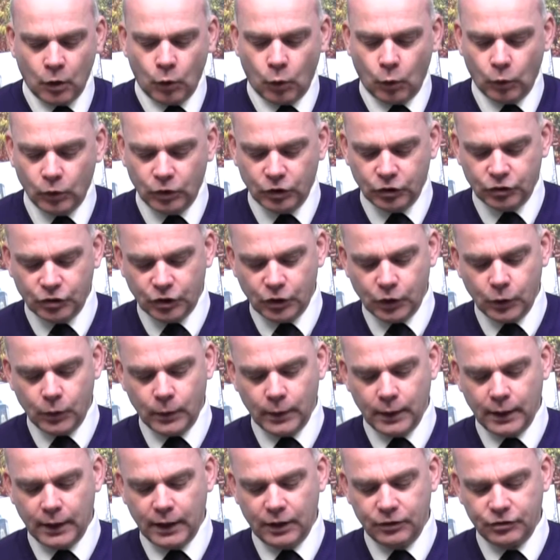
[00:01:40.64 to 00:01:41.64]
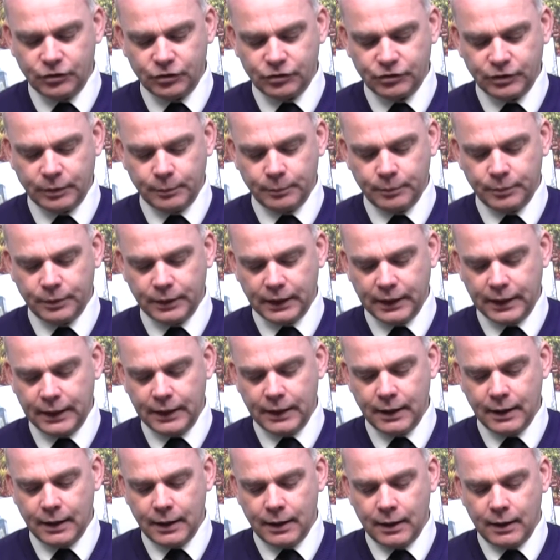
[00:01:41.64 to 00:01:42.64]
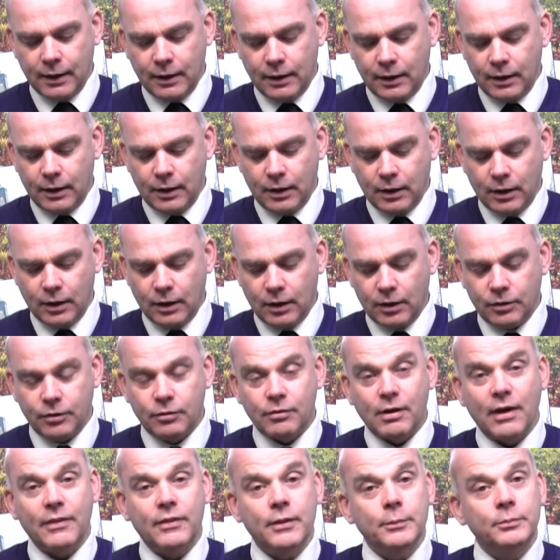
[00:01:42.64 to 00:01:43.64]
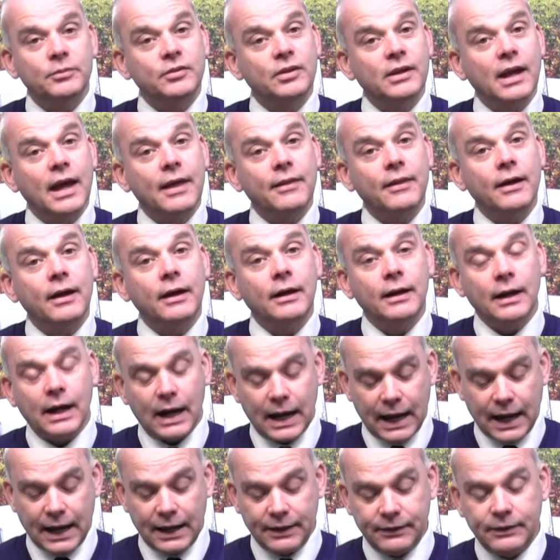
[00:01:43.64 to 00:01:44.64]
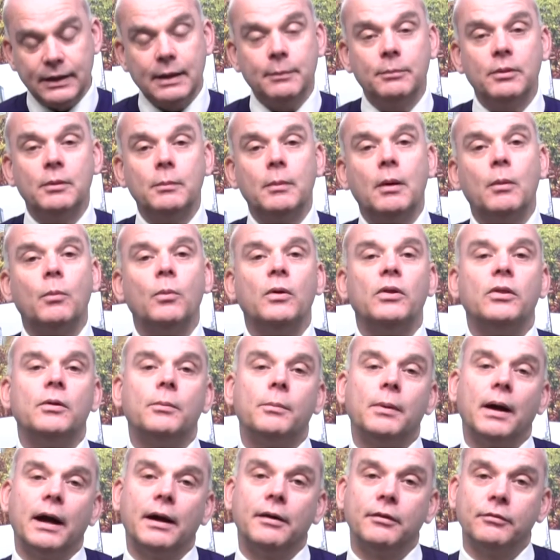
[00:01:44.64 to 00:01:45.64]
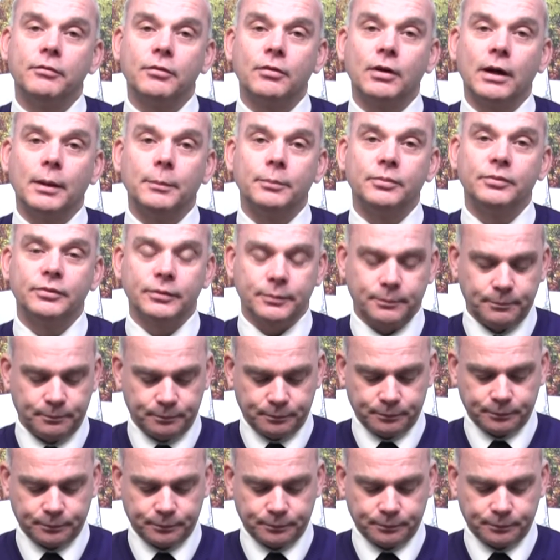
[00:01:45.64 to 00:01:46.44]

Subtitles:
All you do is you simply thread them together and nip them up with a pair of grips.